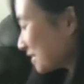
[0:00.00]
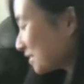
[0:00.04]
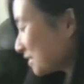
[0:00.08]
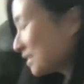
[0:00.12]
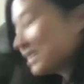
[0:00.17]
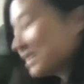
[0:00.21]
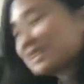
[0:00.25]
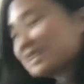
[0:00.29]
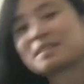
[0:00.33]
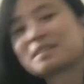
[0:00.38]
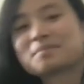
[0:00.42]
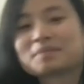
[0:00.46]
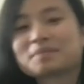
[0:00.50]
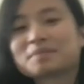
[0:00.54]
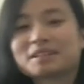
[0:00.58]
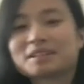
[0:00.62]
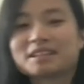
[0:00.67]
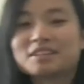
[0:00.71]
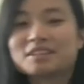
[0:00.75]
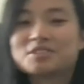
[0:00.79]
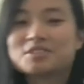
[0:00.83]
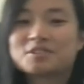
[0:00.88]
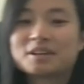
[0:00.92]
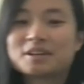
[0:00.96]
this is something
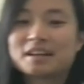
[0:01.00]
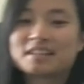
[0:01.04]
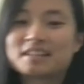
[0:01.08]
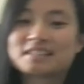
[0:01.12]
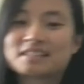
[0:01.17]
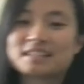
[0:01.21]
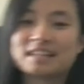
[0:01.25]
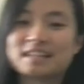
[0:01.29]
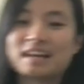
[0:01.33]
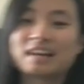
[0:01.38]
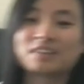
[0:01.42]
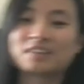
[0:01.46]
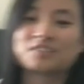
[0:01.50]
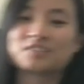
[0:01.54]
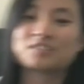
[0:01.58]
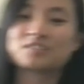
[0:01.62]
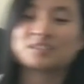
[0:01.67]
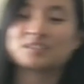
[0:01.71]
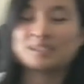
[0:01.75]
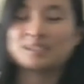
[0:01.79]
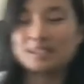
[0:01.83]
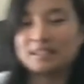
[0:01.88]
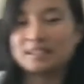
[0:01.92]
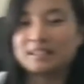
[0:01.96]
that you guys can
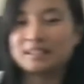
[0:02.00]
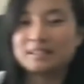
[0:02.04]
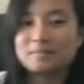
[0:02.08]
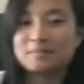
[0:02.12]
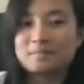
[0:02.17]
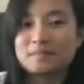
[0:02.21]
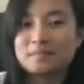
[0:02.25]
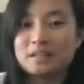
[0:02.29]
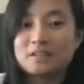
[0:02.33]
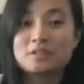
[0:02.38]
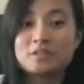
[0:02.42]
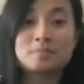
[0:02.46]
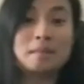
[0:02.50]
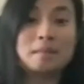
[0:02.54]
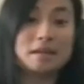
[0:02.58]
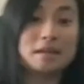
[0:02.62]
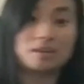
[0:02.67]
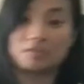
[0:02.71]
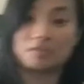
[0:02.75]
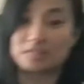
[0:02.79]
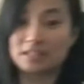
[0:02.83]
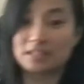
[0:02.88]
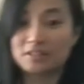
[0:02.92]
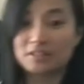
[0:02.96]
actually
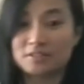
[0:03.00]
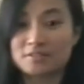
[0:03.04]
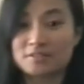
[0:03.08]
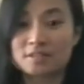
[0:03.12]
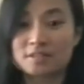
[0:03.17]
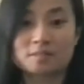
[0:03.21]
make yourselves